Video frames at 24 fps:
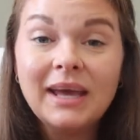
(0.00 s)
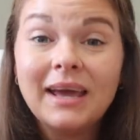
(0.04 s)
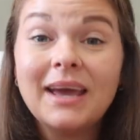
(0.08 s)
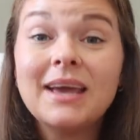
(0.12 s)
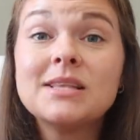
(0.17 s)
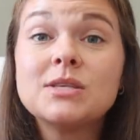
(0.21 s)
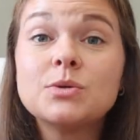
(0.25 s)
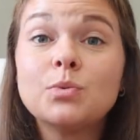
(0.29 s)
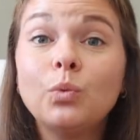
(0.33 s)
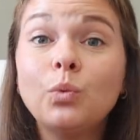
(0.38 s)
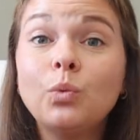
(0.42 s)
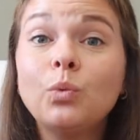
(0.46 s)

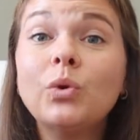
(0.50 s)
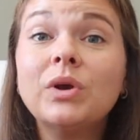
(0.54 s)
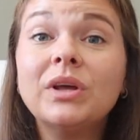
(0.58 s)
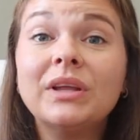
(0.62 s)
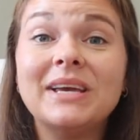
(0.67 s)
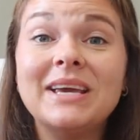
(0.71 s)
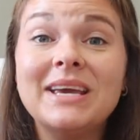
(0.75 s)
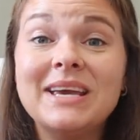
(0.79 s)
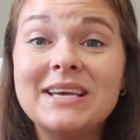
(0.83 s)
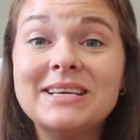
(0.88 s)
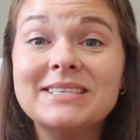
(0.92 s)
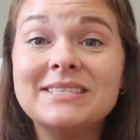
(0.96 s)
It's
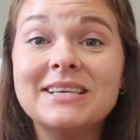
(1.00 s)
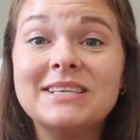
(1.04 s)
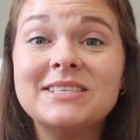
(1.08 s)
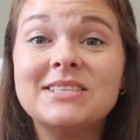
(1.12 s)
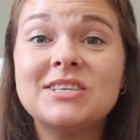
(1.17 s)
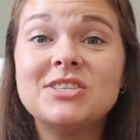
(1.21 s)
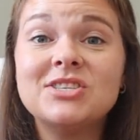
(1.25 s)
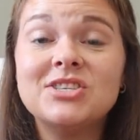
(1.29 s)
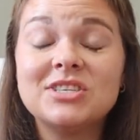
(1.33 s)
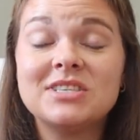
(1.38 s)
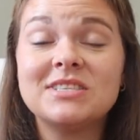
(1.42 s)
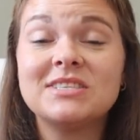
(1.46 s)
really easy
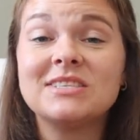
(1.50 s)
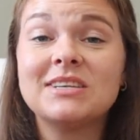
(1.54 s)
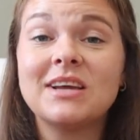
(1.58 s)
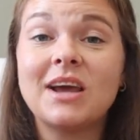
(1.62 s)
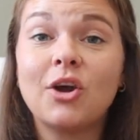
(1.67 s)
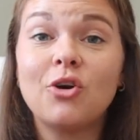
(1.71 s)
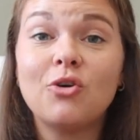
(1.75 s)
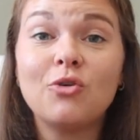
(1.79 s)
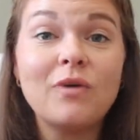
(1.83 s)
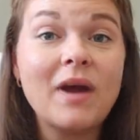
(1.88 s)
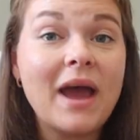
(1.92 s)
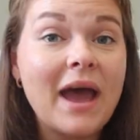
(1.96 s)
to
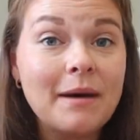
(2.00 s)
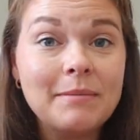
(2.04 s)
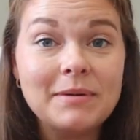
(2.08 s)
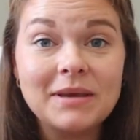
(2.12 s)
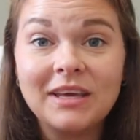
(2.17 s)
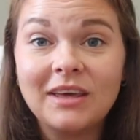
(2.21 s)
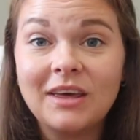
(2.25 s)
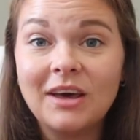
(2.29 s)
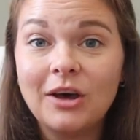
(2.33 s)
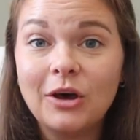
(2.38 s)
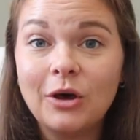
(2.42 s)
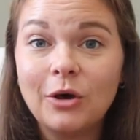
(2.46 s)
just grab
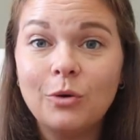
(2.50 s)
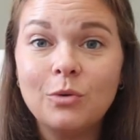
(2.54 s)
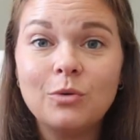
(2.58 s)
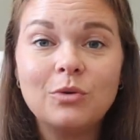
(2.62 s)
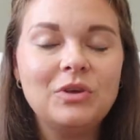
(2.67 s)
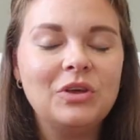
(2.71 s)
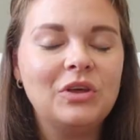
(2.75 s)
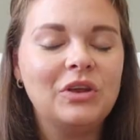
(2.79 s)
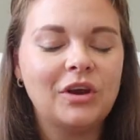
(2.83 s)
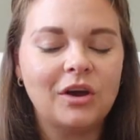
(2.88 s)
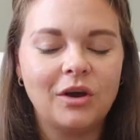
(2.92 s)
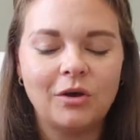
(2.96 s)
and go,
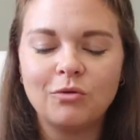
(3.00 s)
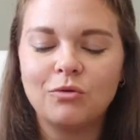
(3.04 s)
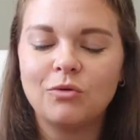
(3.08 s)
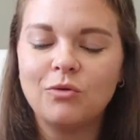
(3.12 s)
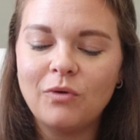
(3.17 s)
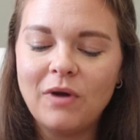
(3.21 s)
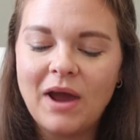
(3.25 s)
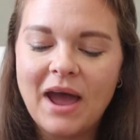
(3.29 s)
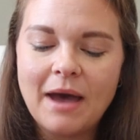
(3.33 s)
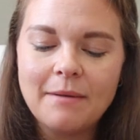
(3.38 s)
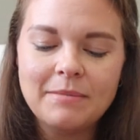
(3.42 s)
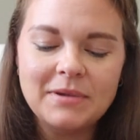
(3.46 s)
you know,
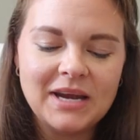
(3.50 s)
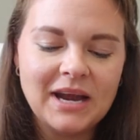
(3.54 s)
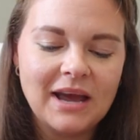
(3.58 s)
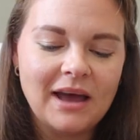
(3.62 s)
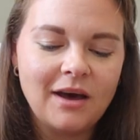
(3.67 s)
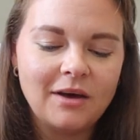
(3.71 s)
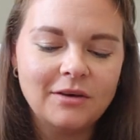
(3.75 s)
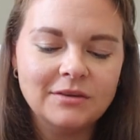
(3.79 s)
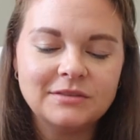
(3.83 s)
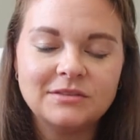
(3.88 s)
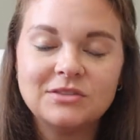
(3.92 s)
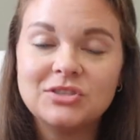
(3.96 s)
grab it
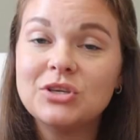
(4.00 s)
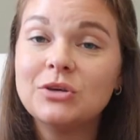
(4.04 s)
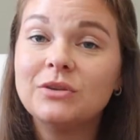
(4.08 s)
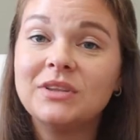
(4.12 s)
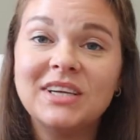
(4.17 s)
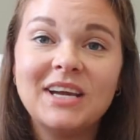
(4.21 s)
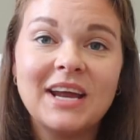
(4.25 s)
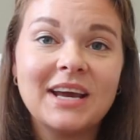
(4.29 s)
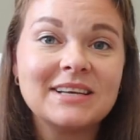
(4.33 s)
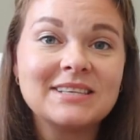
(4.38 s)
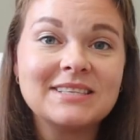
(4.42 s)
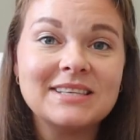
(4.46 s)
out and do
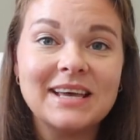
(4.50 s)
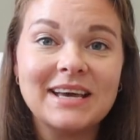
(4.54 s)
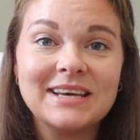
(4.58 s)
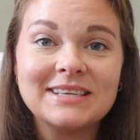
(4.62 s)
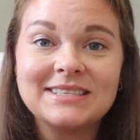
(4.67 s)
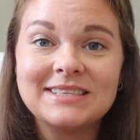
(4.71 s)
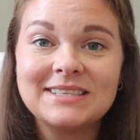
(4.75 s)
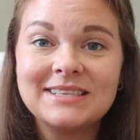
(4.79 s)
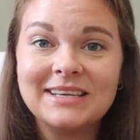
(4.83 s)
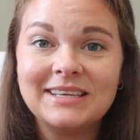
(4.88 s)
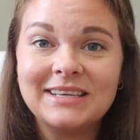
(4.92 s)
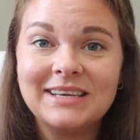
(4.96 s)
the next
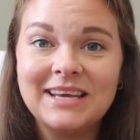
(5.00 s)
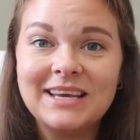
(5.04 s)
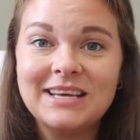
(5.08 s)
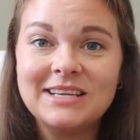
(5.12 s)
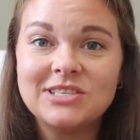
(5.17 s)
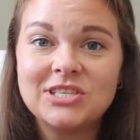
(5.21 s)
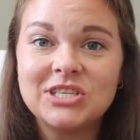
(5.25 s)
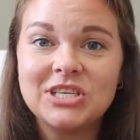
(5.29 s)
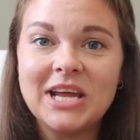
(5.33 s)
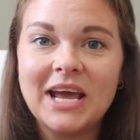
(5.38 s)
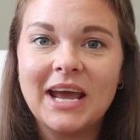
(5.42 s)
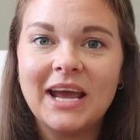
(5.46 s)
lesson
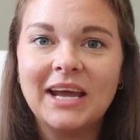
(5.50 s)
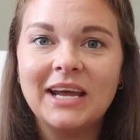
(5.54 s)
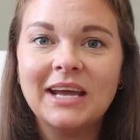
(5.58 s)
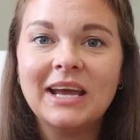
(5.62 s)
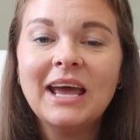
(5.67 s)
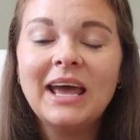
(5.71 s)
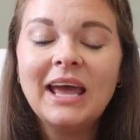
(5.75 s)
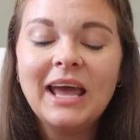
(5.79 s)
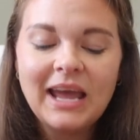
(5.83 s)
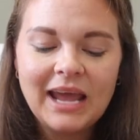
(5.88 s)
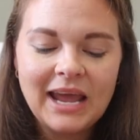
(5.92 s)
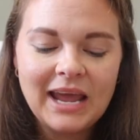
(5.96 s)
each
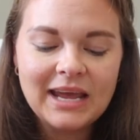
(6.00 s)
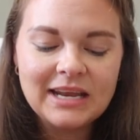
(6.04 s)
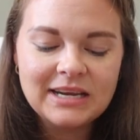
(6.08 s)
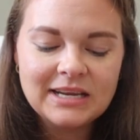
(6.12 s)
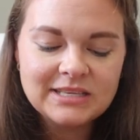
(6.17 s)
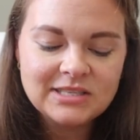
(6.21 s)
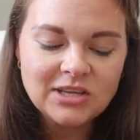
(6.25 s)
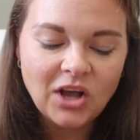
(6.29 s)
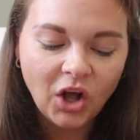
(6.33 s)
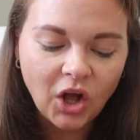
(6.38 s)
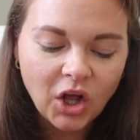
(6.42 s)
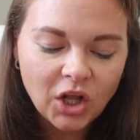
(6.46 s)
day, and
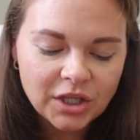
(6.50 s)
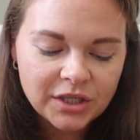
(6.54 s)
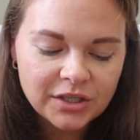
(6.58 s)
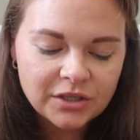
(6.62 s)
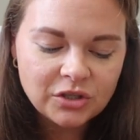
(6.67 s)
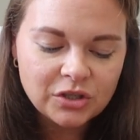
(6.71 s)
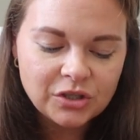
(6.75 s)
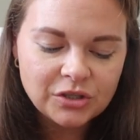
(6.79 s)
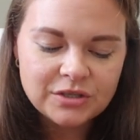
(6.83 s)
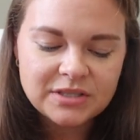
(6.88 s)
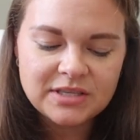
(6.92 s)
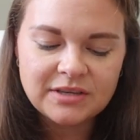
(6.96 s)
it's all
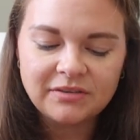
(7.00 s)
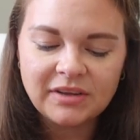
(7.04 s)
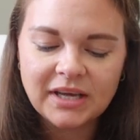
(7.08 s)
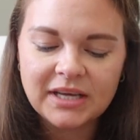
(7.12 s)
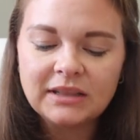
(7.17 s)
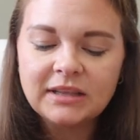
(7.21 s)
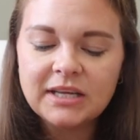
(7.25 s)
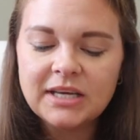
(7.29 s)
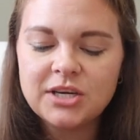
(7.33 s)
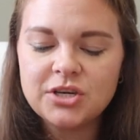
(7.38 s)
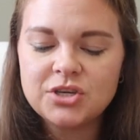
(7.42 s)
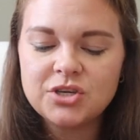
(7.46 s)
inclusive,
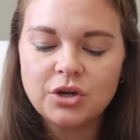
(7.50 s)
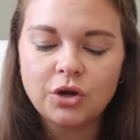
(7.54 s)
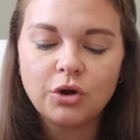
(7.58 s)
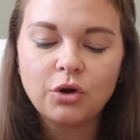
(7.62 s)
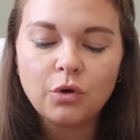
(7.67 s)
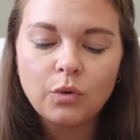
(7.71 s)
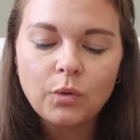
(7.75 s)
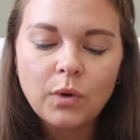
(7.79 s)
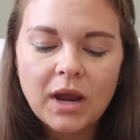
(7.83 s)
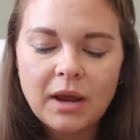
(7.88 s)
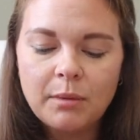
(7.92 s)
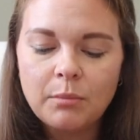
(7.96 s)
like literature,
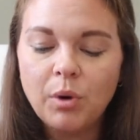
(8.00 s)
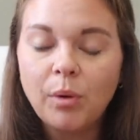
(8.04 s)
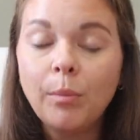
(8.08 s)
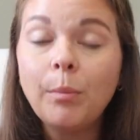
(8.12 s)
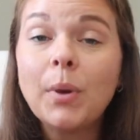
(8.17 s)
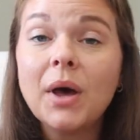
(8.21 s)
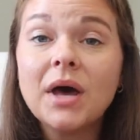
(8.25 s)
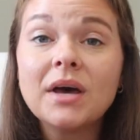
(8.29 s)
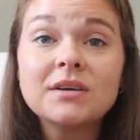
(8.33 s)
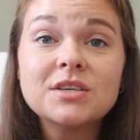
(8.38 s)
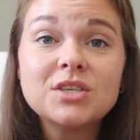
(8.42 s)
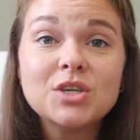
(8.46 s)
grammar,
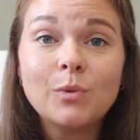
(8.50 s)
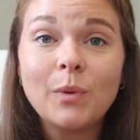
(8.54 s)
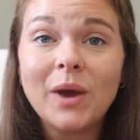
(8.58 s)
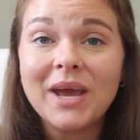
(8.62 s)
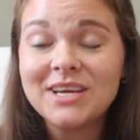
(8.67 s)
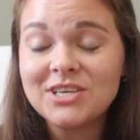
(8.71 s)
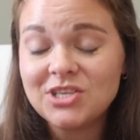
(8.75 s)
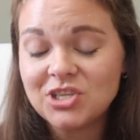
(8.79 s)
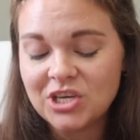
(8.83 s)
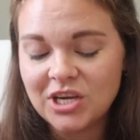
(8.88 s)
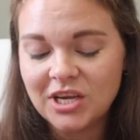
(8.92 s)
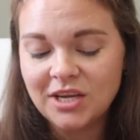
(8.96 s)

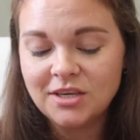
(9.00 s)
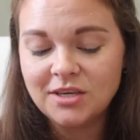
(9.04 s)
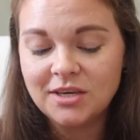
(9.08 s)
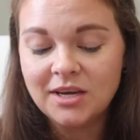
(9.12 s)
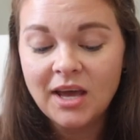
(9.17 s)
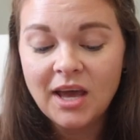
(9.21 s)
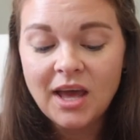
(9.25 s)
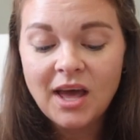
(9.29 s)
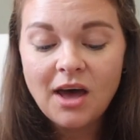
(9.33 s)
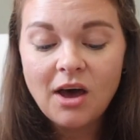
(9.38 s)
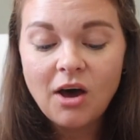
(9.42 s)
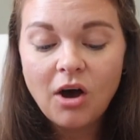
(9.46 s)

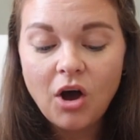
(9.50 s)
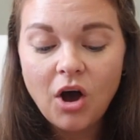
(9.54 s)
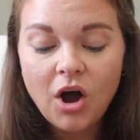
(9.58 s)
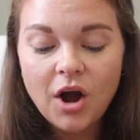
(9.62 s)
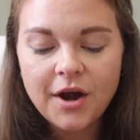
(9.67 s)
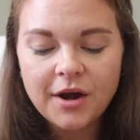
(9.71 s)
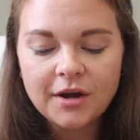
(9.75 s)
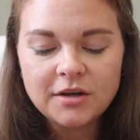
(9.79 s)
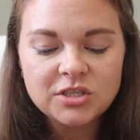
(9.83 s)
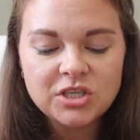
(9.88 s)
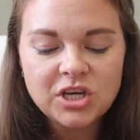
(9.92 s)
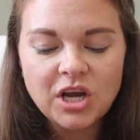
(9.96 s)
punctuation,
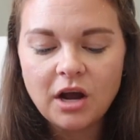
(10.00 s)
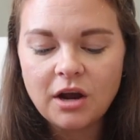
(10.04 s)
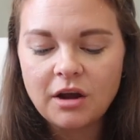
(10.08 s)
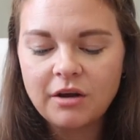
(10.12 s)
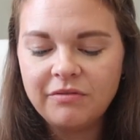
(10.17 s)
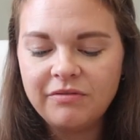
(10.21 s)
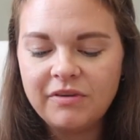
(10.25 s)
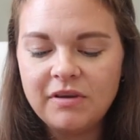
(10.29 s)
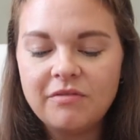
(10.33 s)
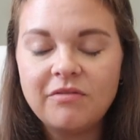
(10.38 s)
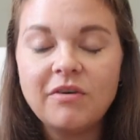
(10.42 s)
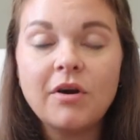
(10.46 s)
art,
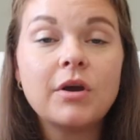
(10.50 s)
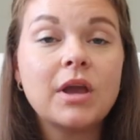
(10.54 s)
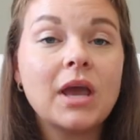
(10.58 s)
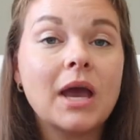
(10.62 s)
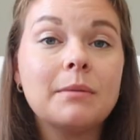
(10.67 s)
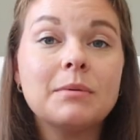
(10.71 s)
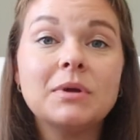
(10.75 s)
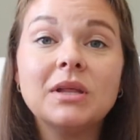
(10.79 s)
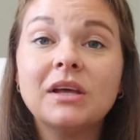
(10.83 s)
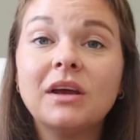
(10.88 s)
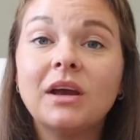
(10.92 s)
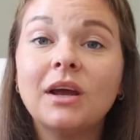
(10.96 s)
geography,
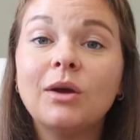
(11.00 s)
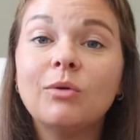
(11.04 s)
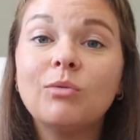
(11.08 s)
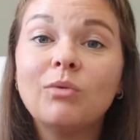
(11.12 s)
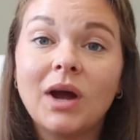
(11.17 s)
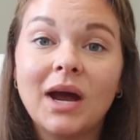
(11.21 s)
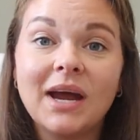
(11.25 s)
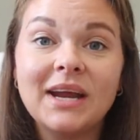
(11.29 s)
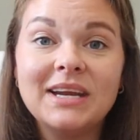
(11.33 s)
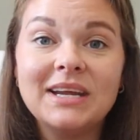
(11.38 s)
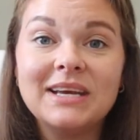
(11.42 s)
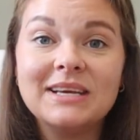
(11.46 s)
vocabulary,
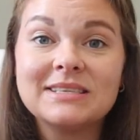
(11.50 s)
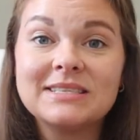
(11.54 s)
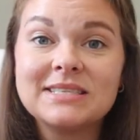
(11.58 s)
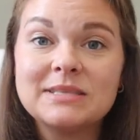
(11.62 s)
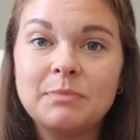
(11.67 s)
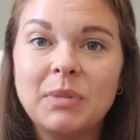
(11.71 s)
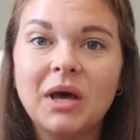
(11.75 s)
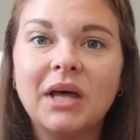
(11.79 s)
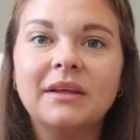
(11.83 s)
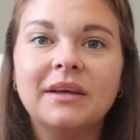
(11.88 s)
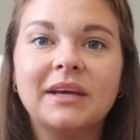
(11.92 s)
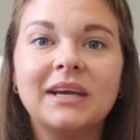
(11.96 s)
writing,
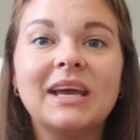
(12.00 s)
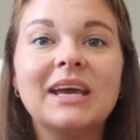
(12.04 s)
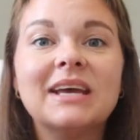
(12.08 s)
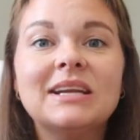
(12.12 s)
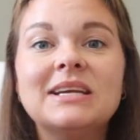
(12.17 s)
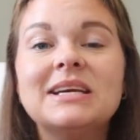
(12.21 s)
spelling.